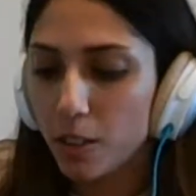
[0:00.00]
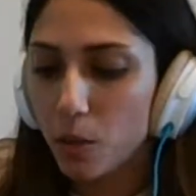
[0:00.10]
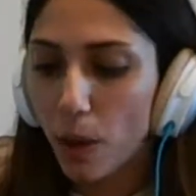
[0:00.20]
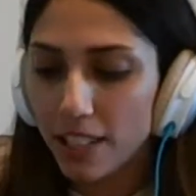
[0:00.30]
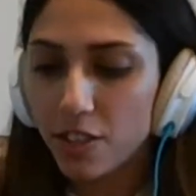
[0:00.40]

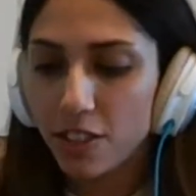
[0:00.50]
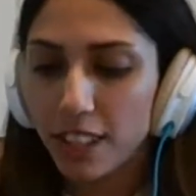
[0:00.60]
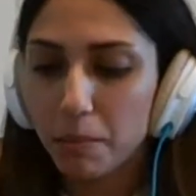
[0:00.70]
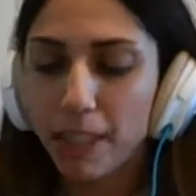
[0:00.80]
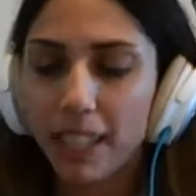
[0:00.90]

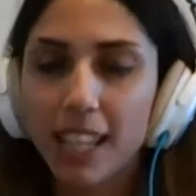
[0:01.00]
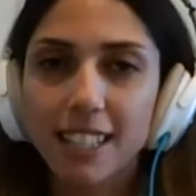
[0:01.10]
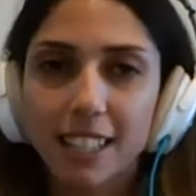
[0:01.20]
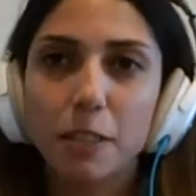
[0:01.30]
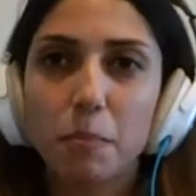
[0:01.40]
question
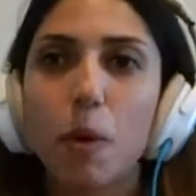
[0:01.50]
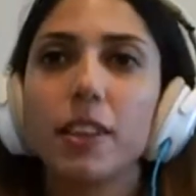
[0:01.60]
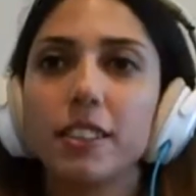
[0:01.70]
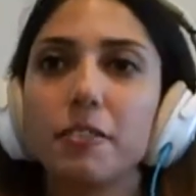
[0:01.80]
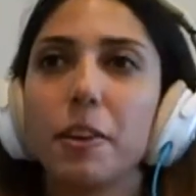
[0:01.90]
because it's
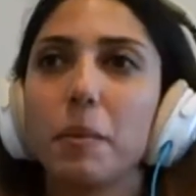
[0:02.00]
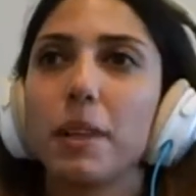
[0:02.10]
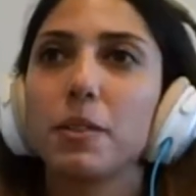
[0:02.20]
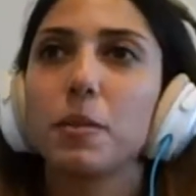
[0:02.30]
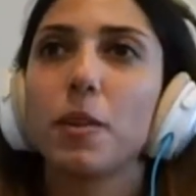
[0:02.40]
important for
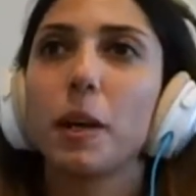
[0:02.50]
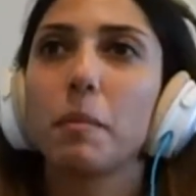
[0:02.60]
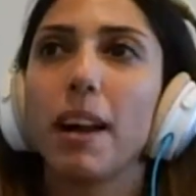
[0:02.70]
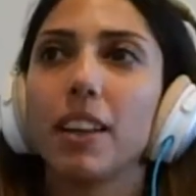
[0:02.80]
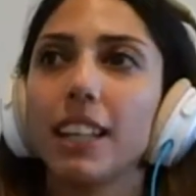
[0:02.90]
me to talk
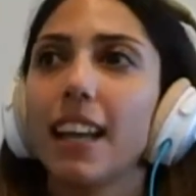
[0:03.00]
about it,